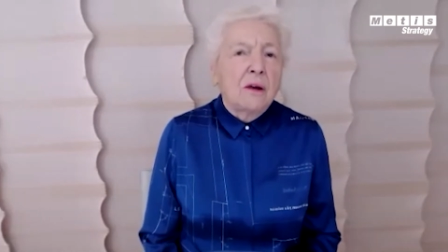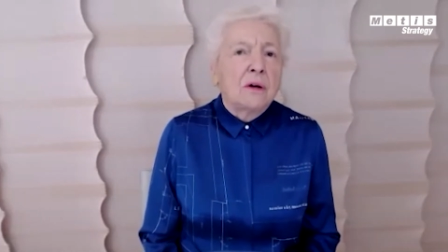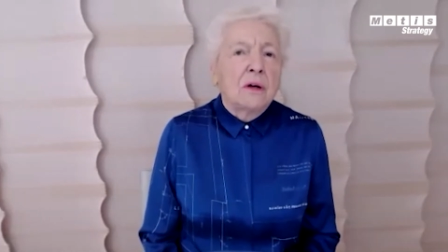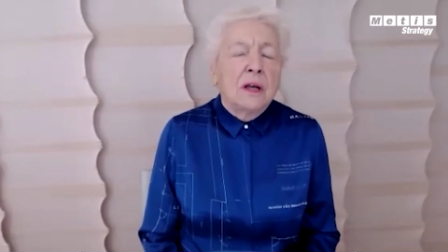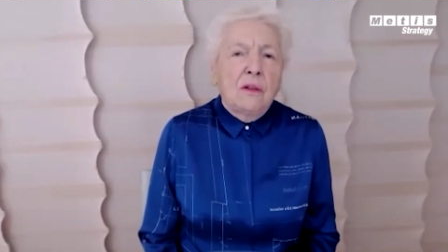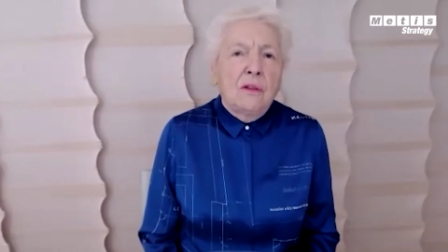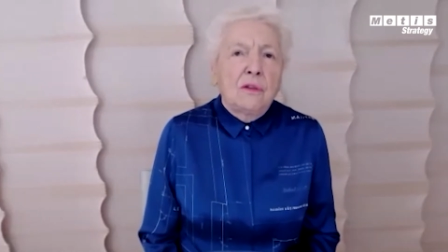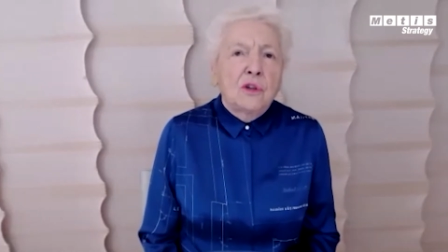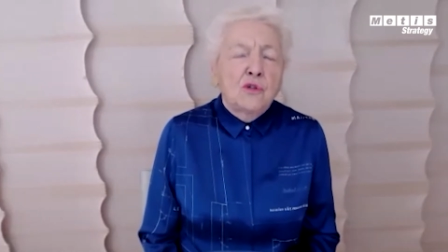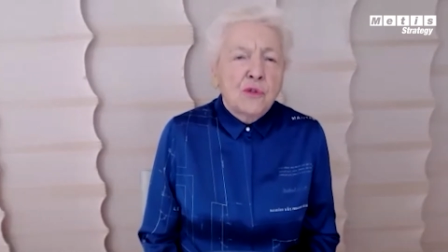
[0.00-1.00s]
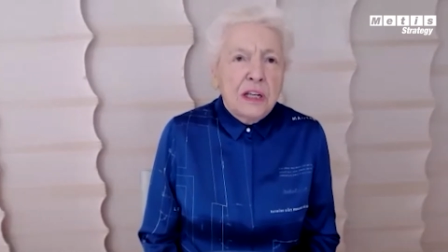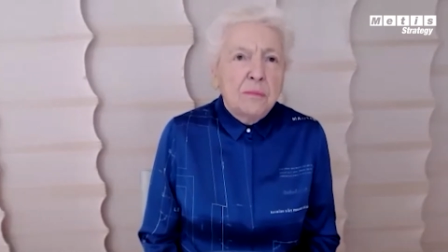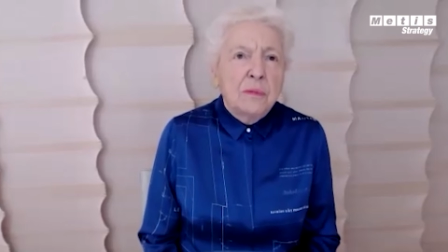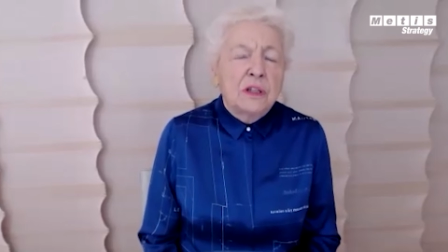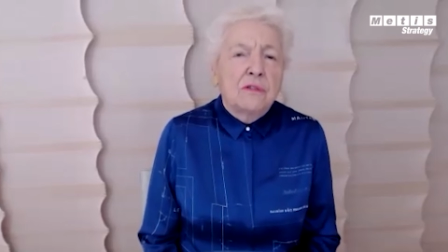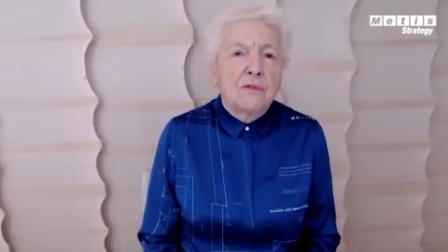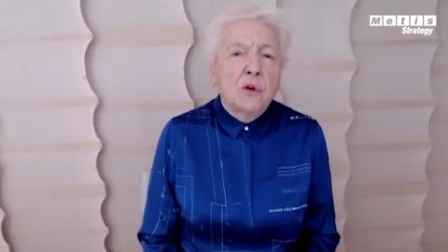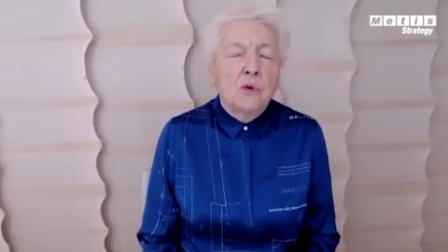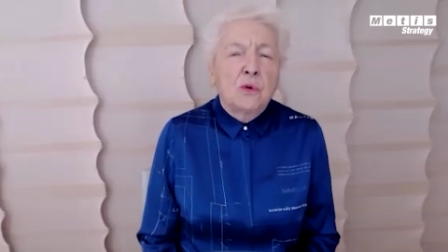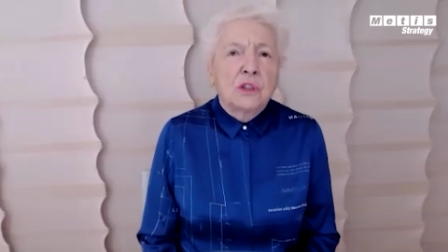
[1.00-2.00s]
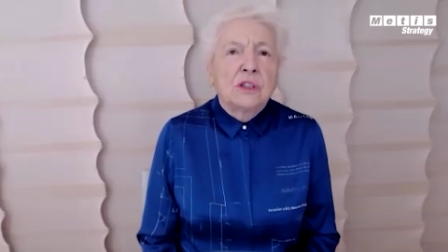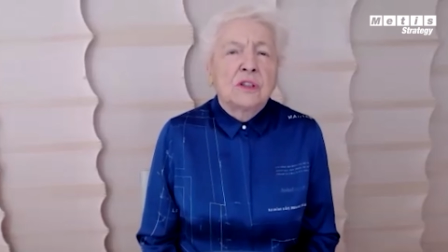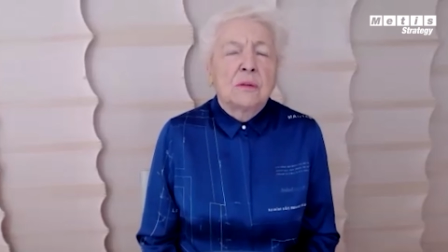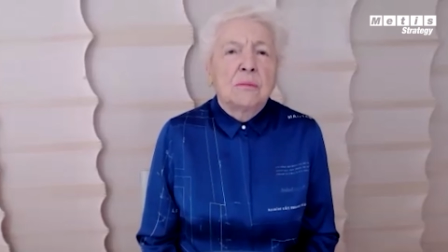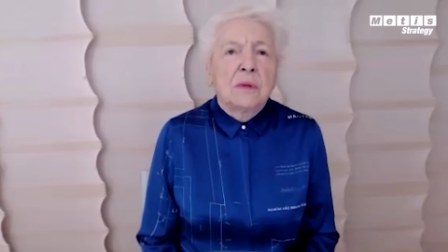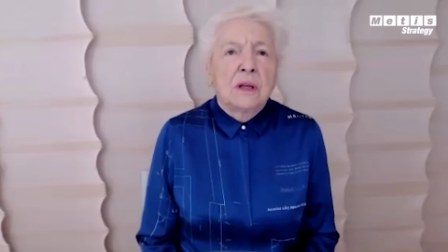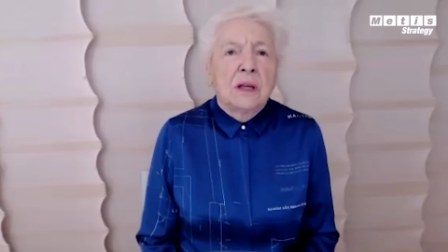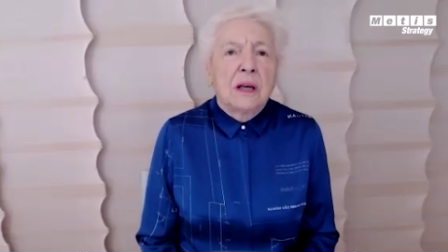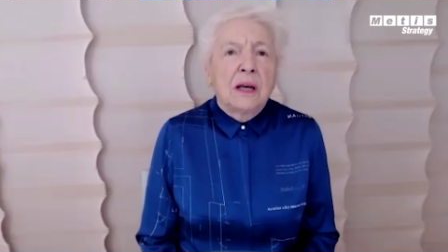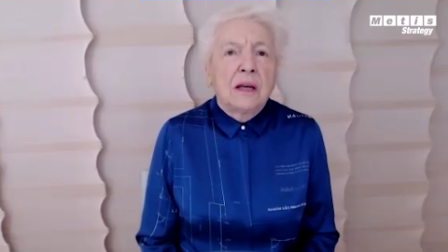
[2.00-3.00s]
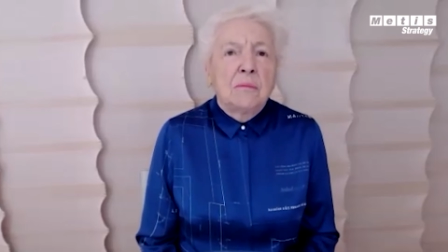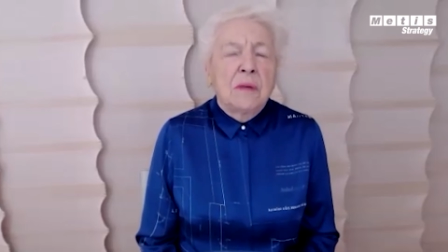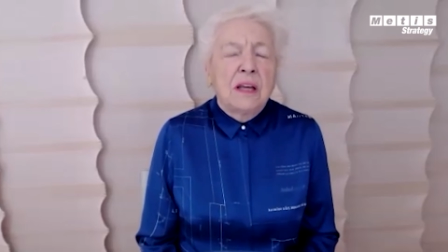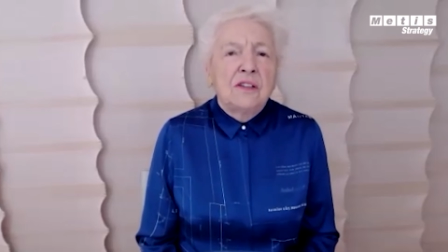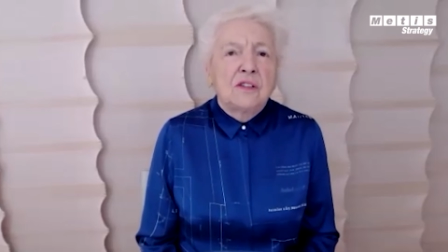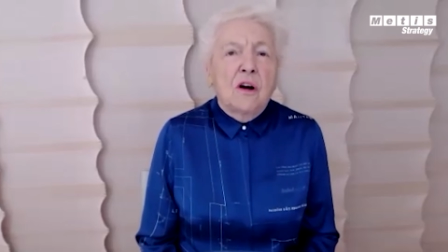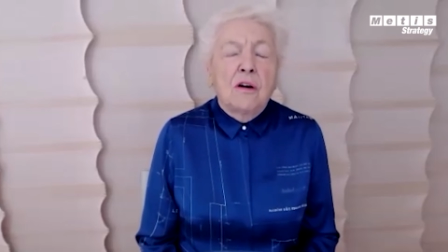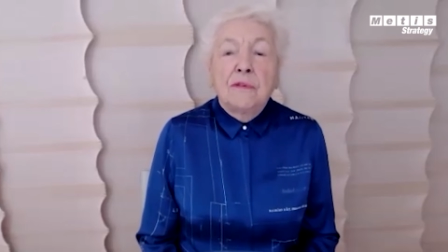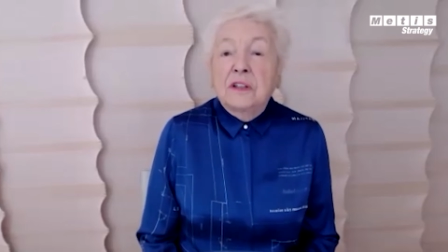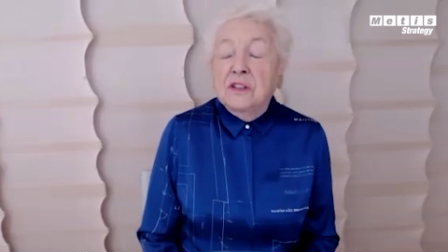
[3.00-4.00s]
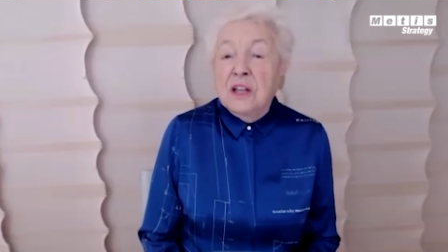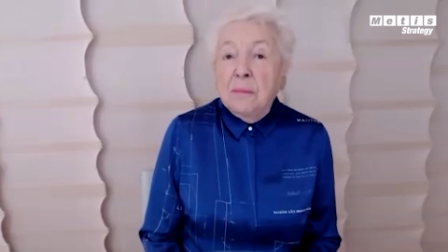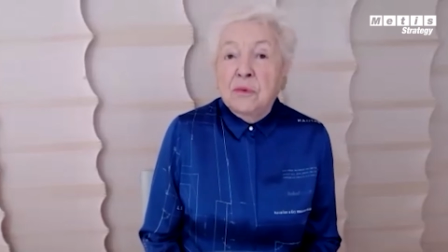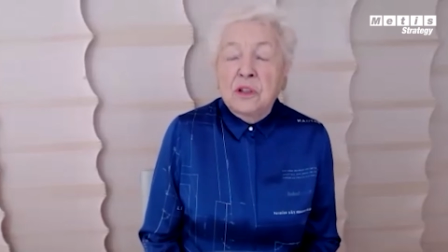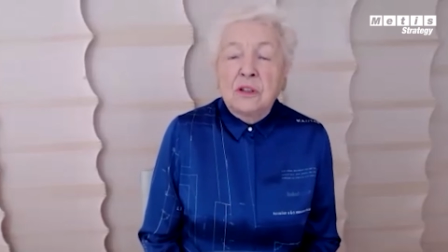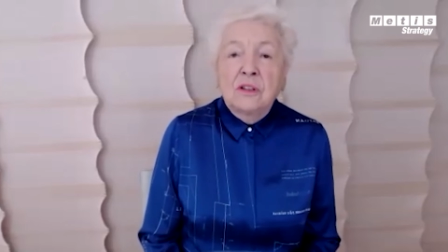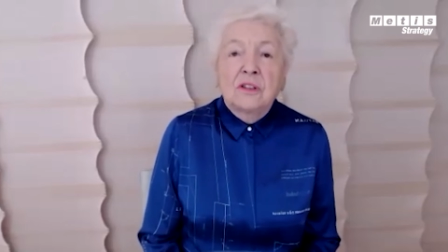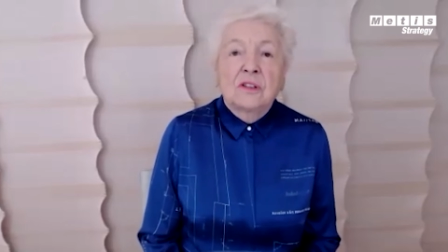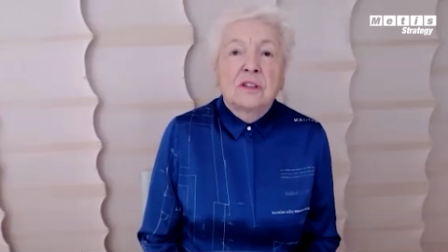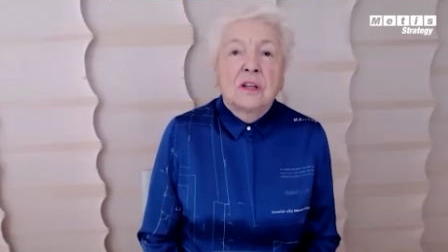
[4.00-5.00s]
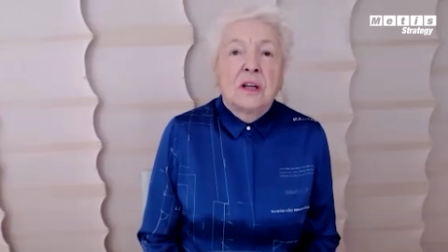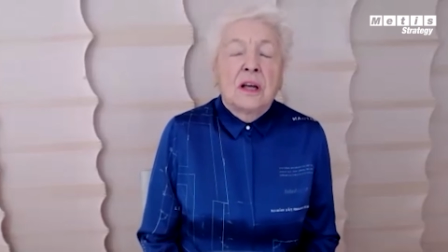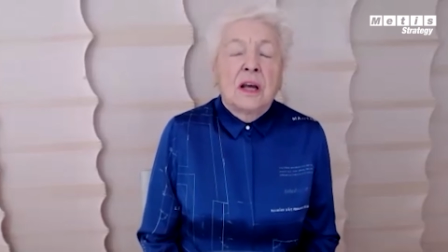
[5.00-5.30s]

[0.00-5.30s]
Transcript: Or the treatment for autism um, is of acceptance